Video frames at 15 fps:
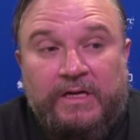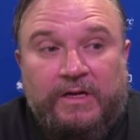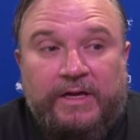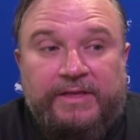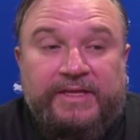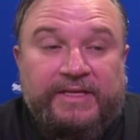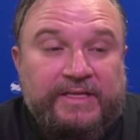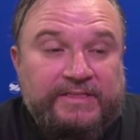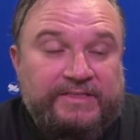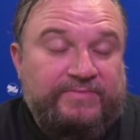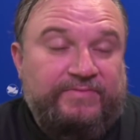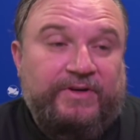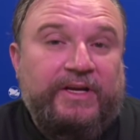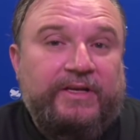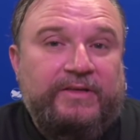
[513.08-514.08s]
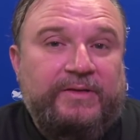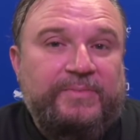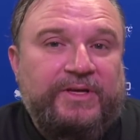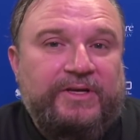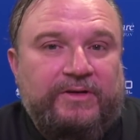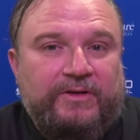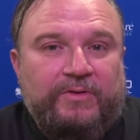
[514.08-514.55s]
I think that's frankly a
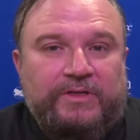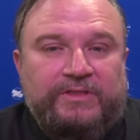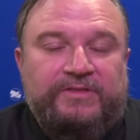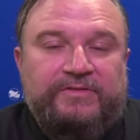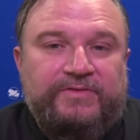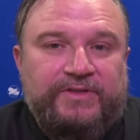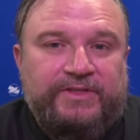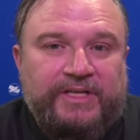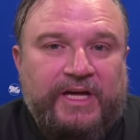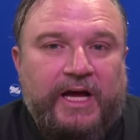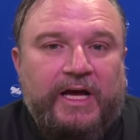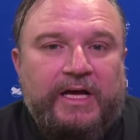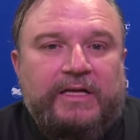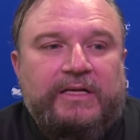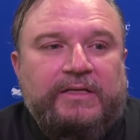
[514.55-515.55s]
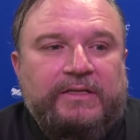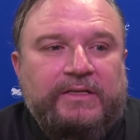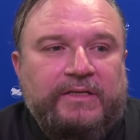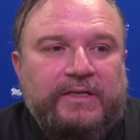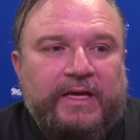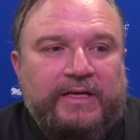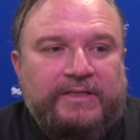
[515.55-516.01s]
better question for Doc,
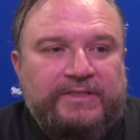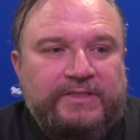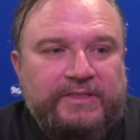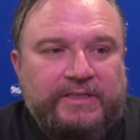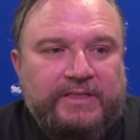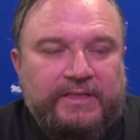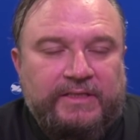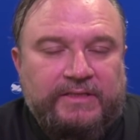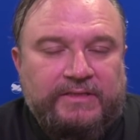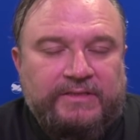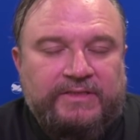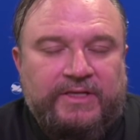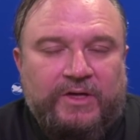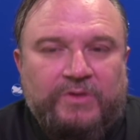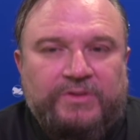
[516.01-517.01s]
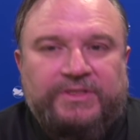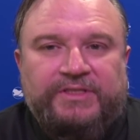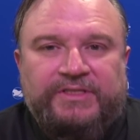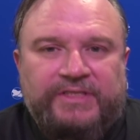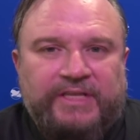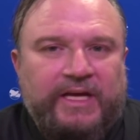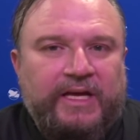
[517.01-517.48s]
and actually his coaching
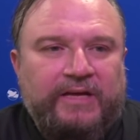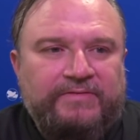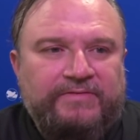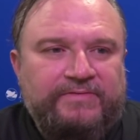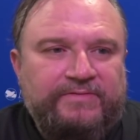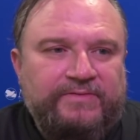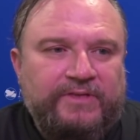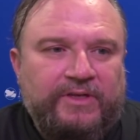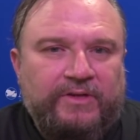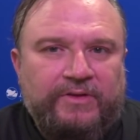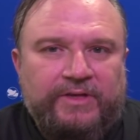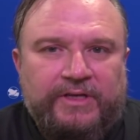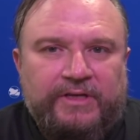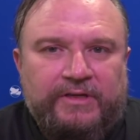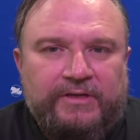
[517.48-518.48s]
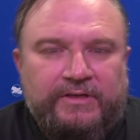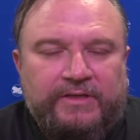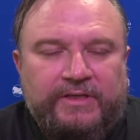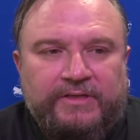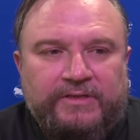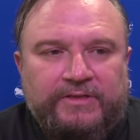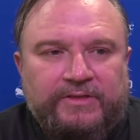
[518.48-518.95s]
staff, you know,
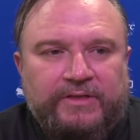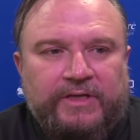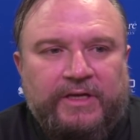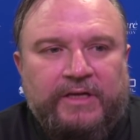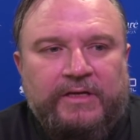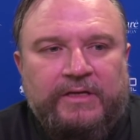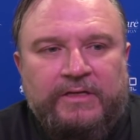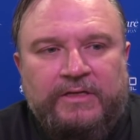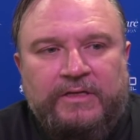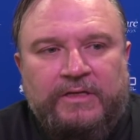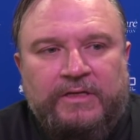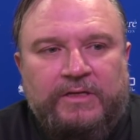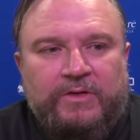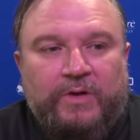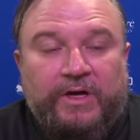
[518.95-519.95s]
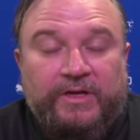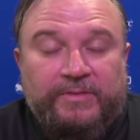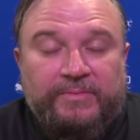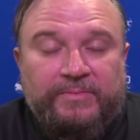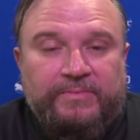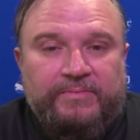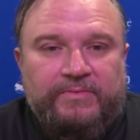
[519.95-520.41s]
they're doing quite
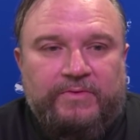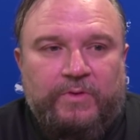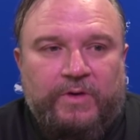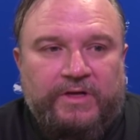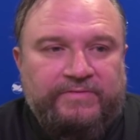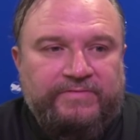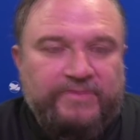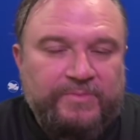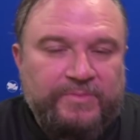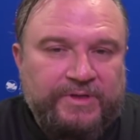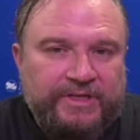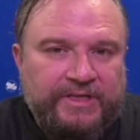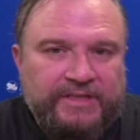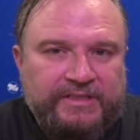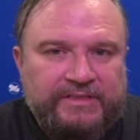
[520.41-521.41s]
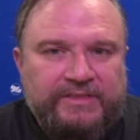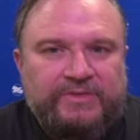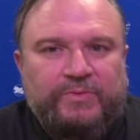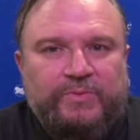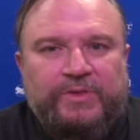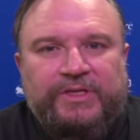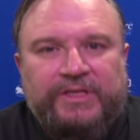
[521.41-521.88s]
a few meetings this
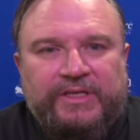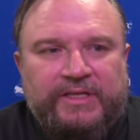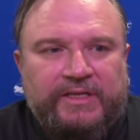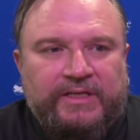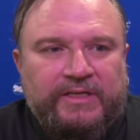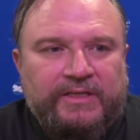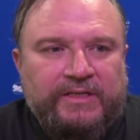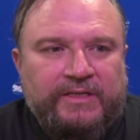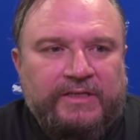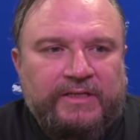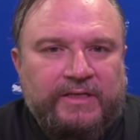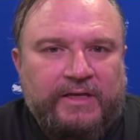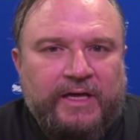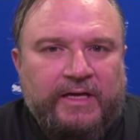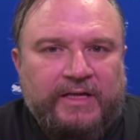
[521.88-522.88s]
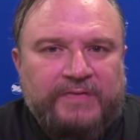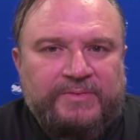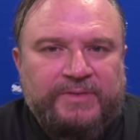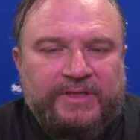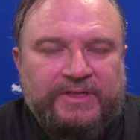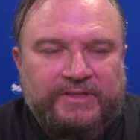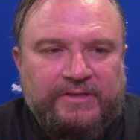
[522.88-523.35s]
week, and I
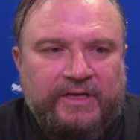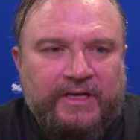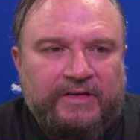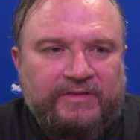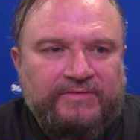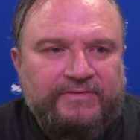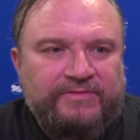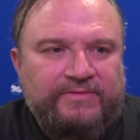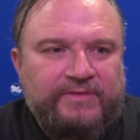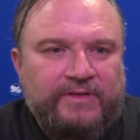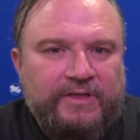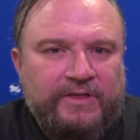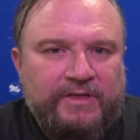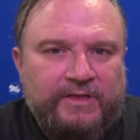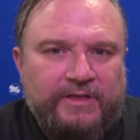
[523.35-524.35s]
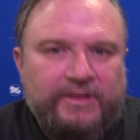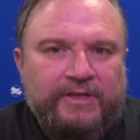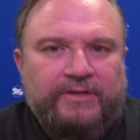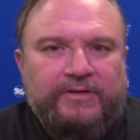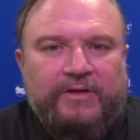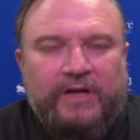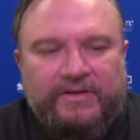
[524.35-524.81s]
expect they'll have
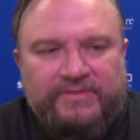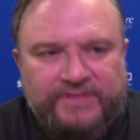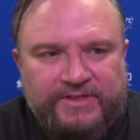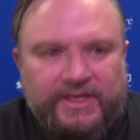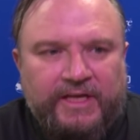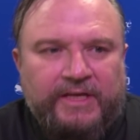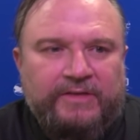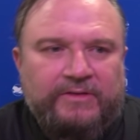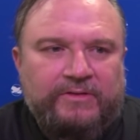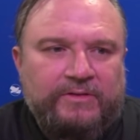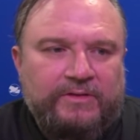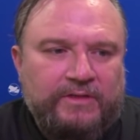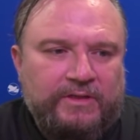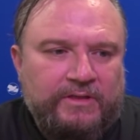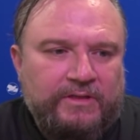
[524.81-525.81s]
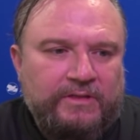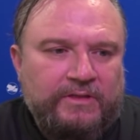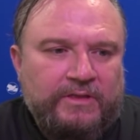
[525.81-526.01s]
another offsite or